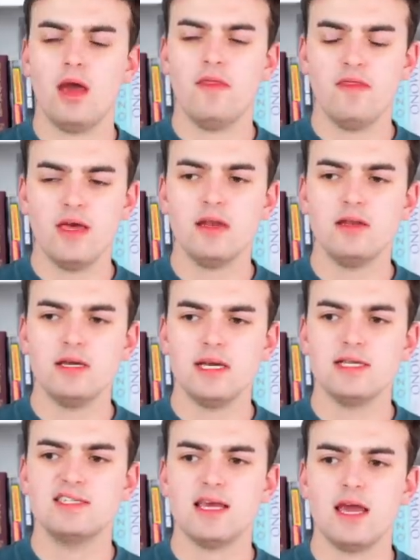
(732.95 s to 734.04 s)
And then
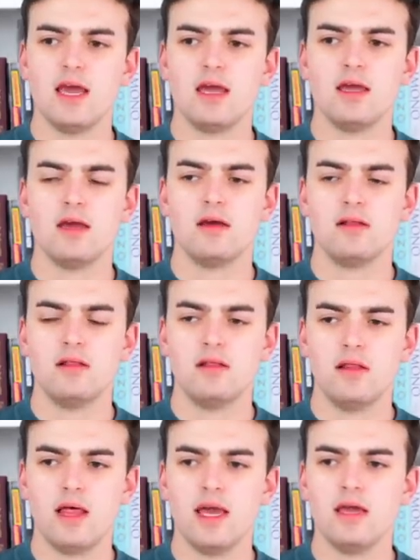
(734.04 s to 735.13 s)
it's a
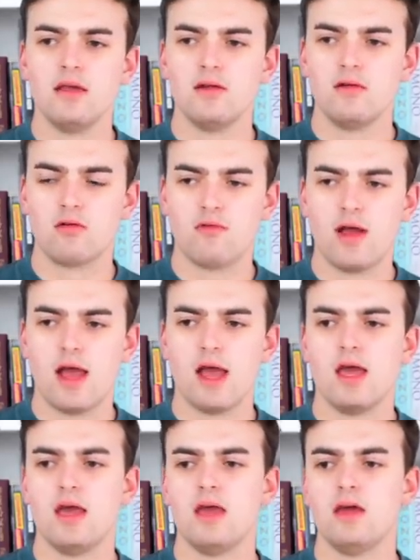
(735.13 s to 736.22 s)
light
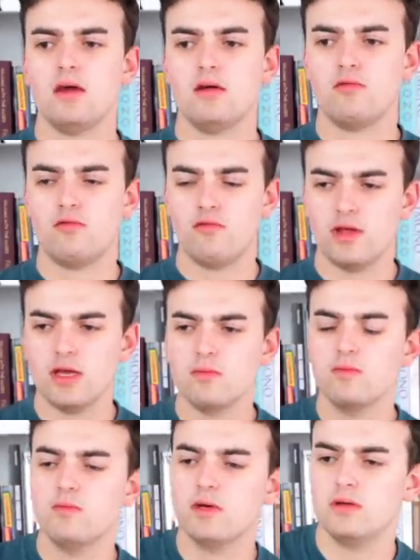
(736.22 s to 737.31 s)
gray
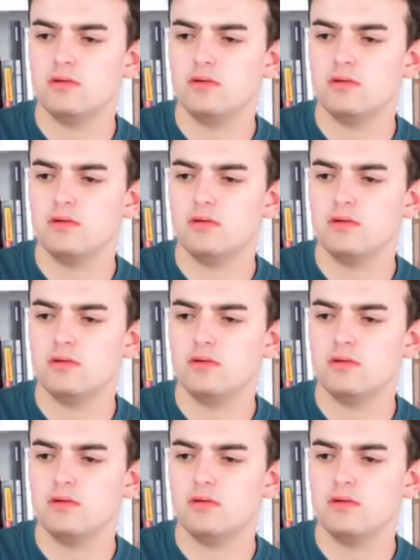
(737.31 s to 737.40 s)
rib